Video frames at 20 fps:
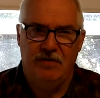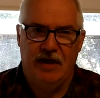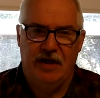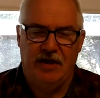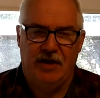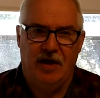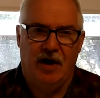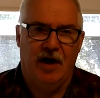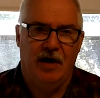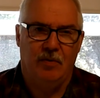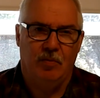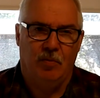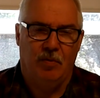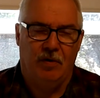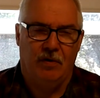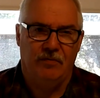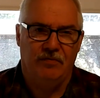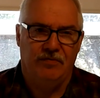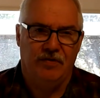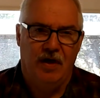that God
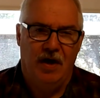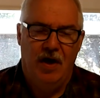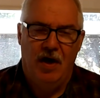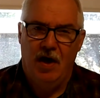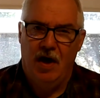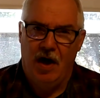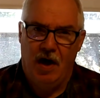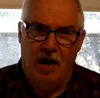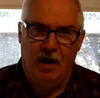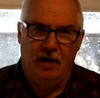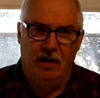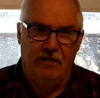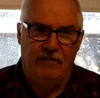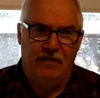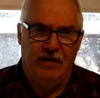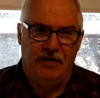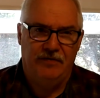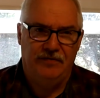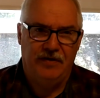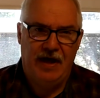wants all of
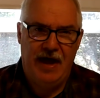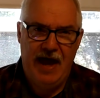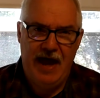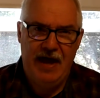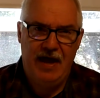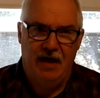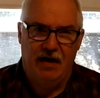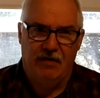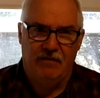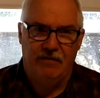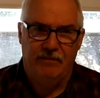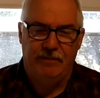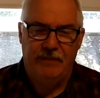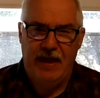us to have.